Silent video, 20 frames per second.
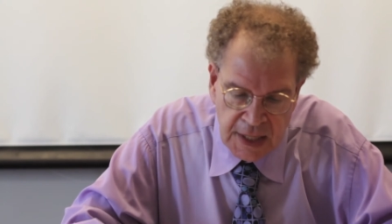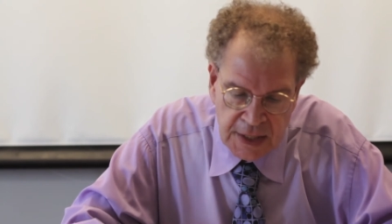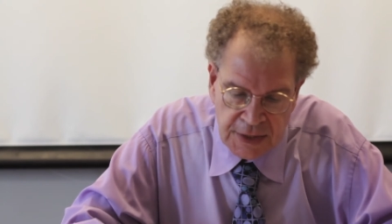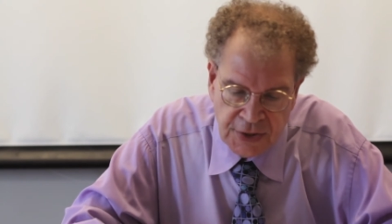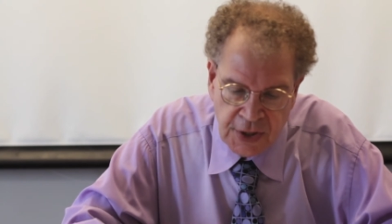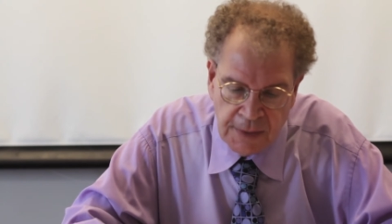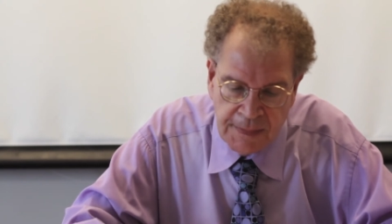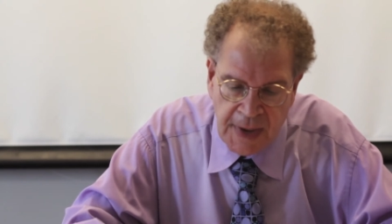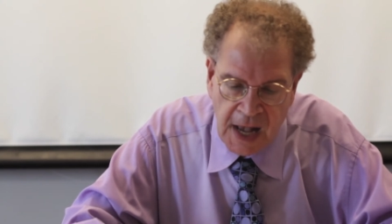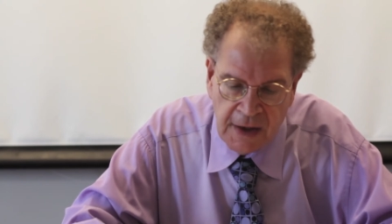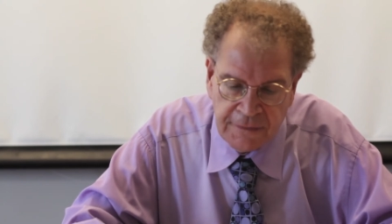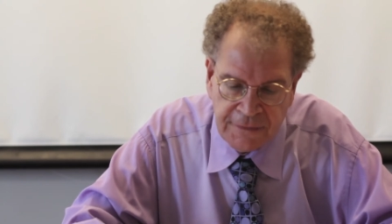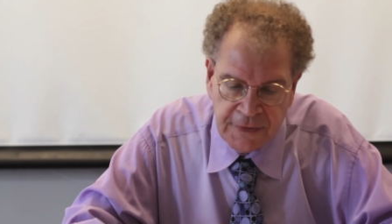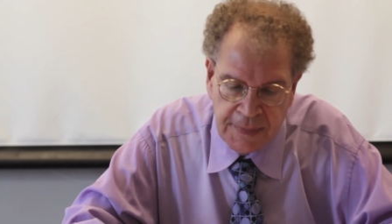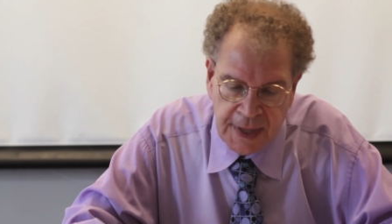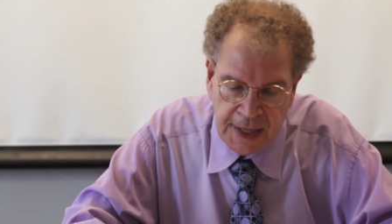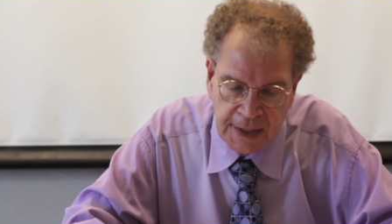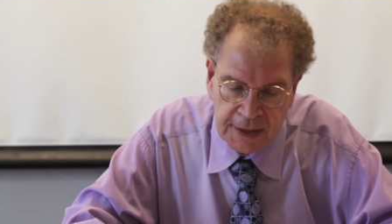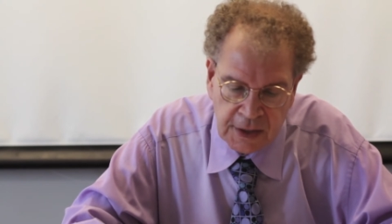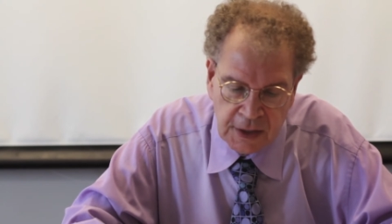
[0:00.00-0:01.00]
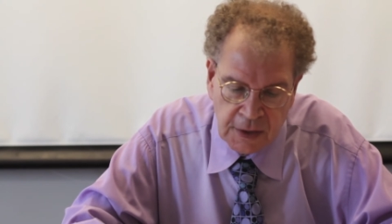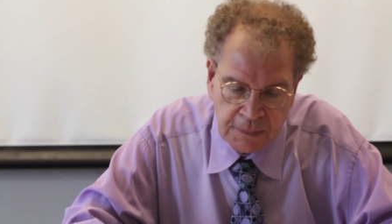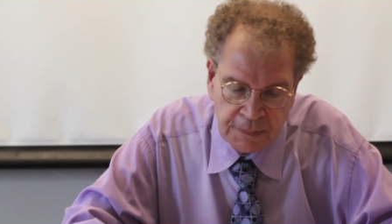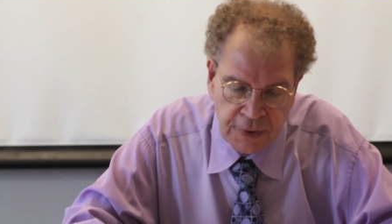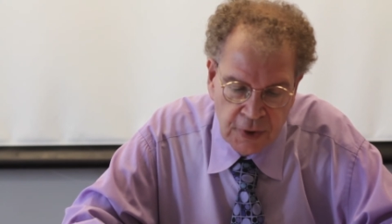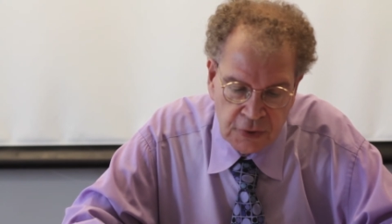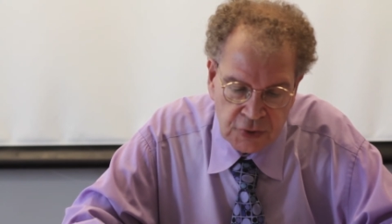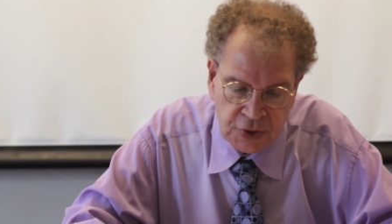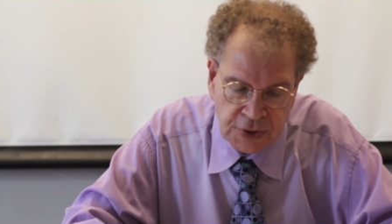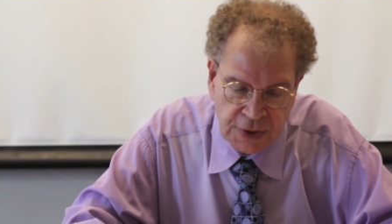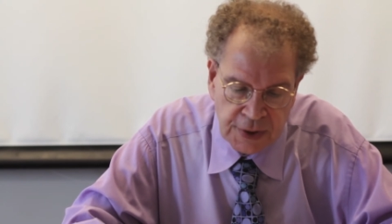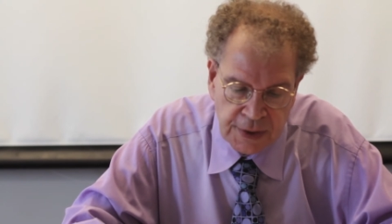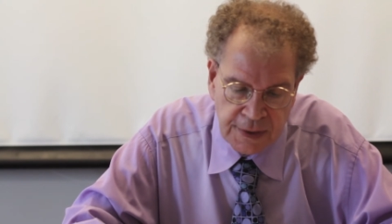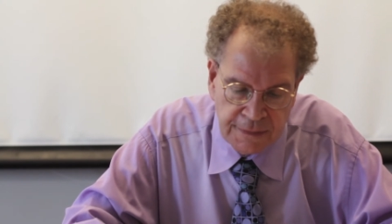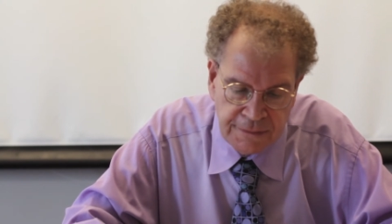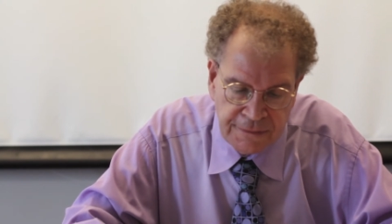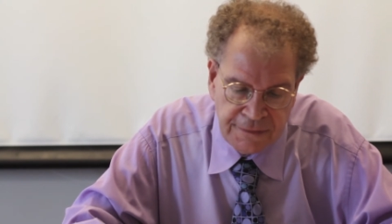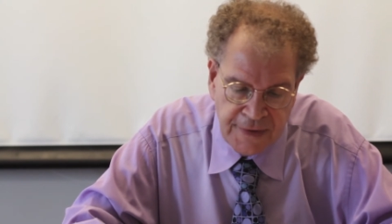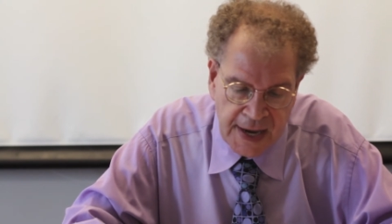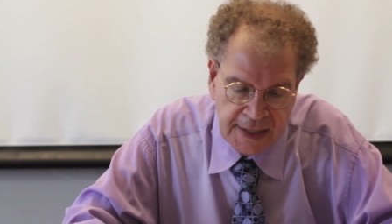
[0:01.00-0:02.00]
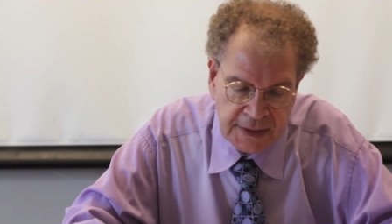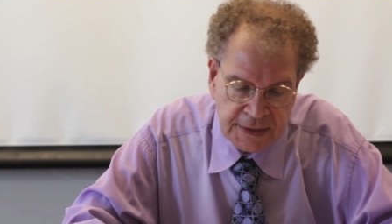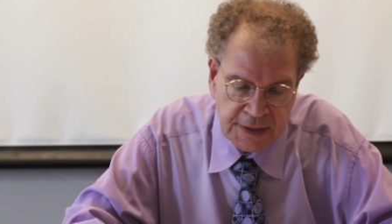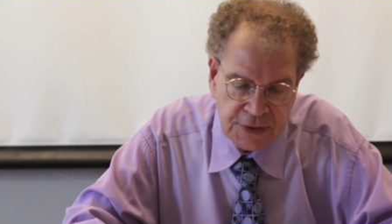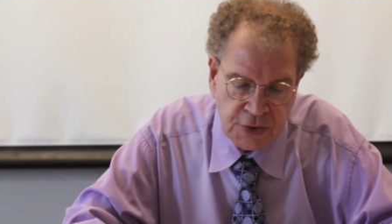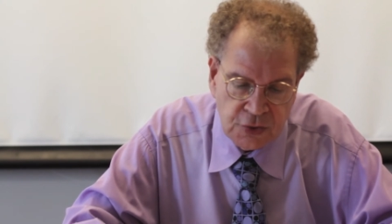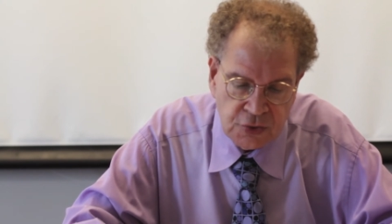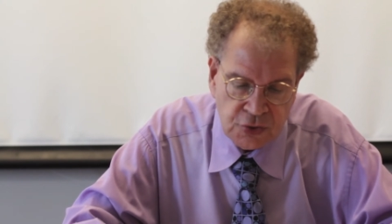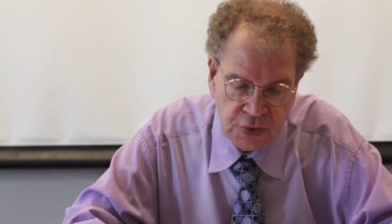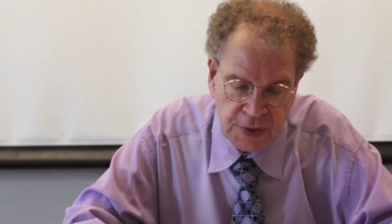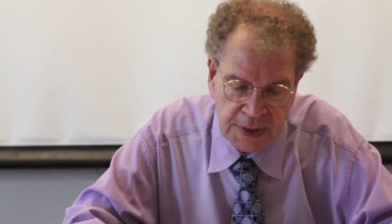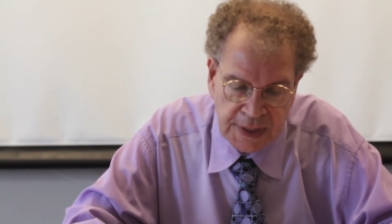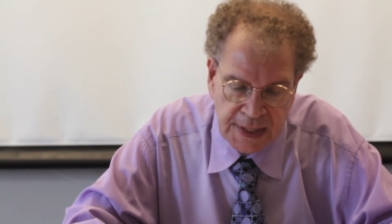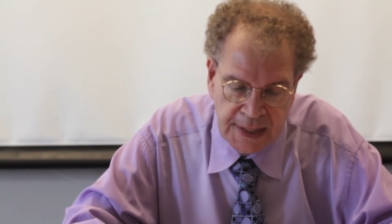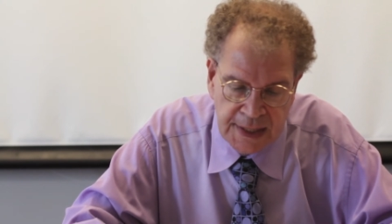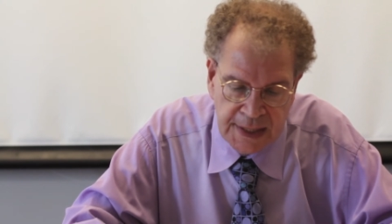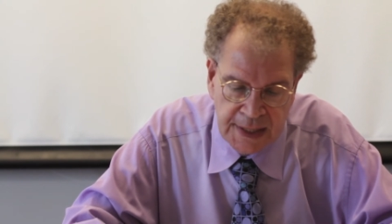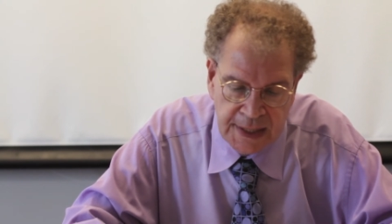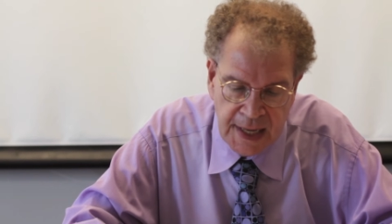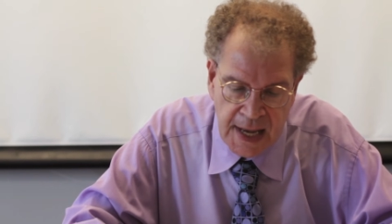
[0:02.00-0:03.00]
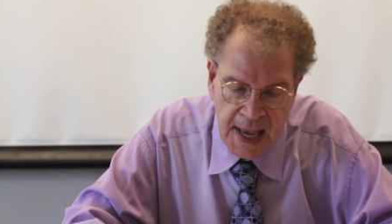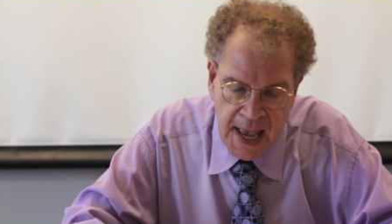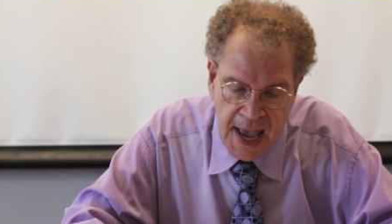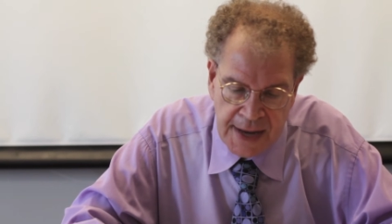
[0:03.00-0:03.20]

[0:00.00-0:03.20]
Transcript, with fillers: Some alphabetical approach to the fact is usually needed,